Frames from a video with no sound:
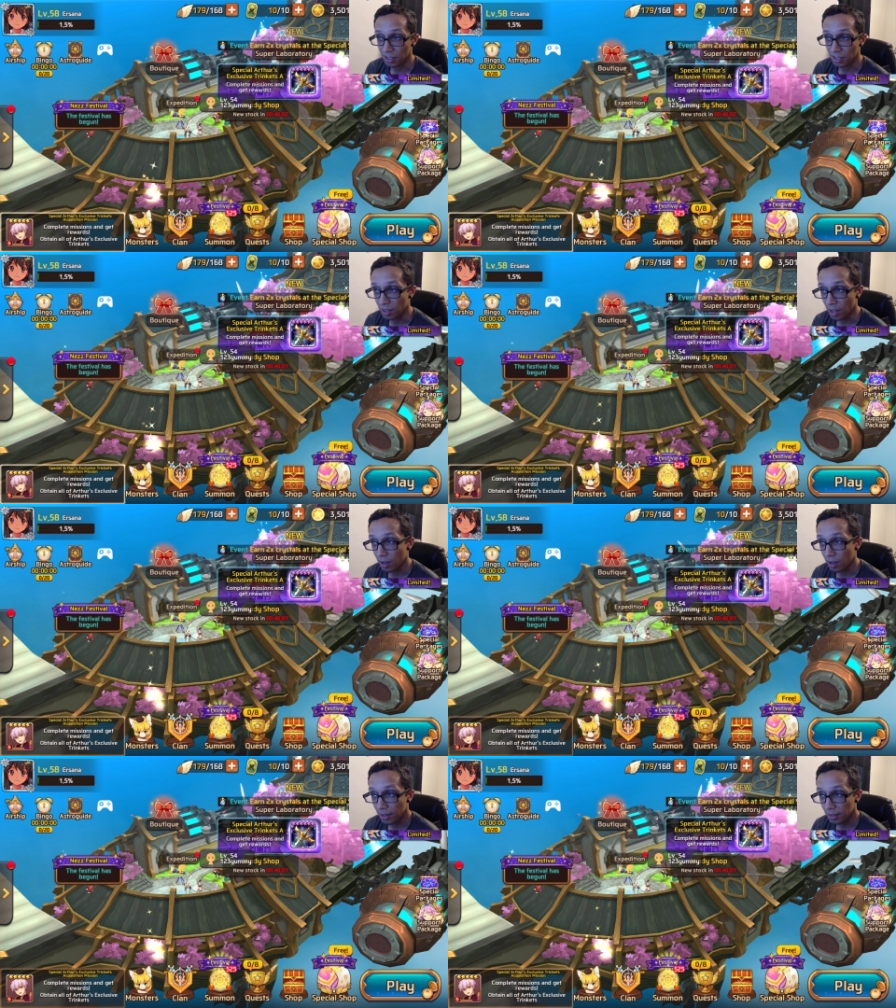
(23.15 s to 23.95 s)
It's
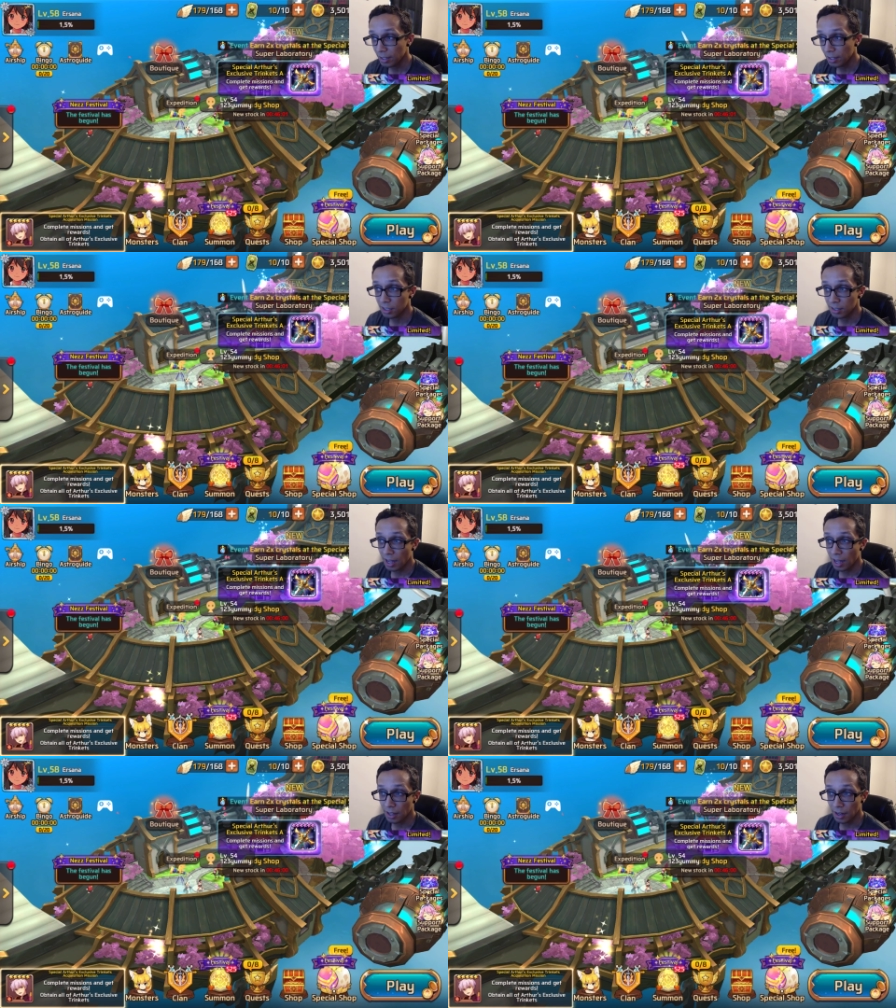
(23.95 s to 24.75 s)
there and then it's
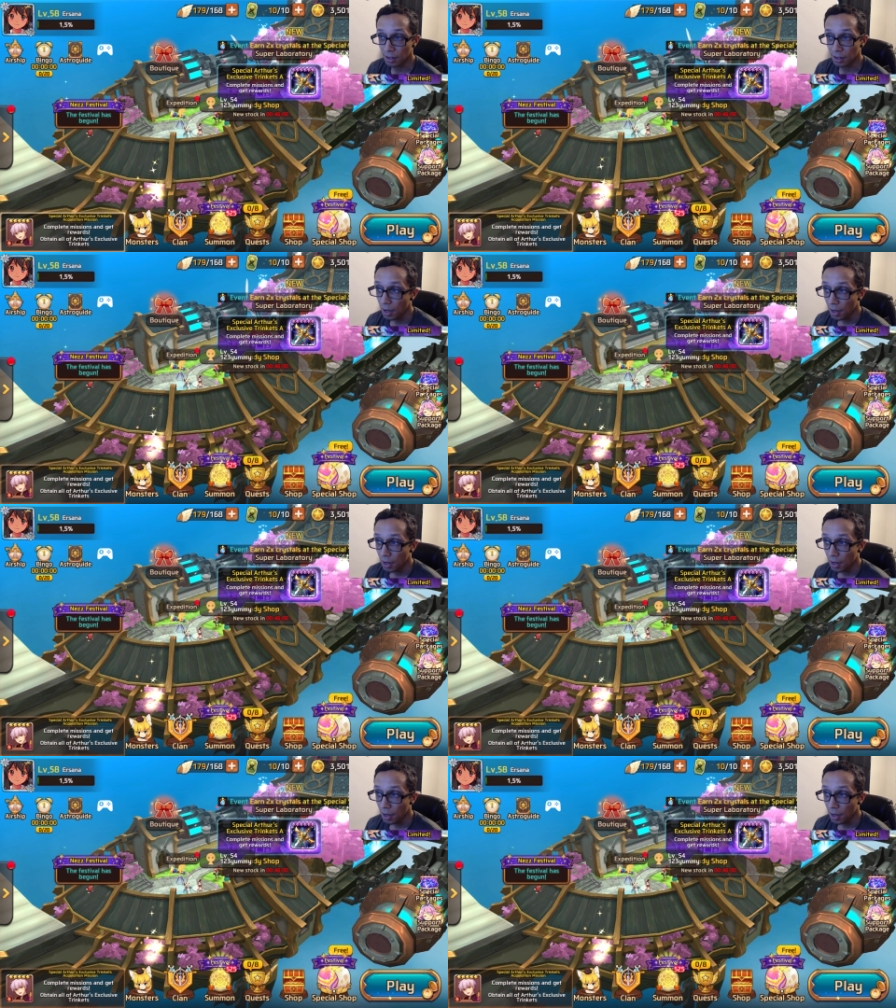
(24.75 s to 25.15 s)
not there,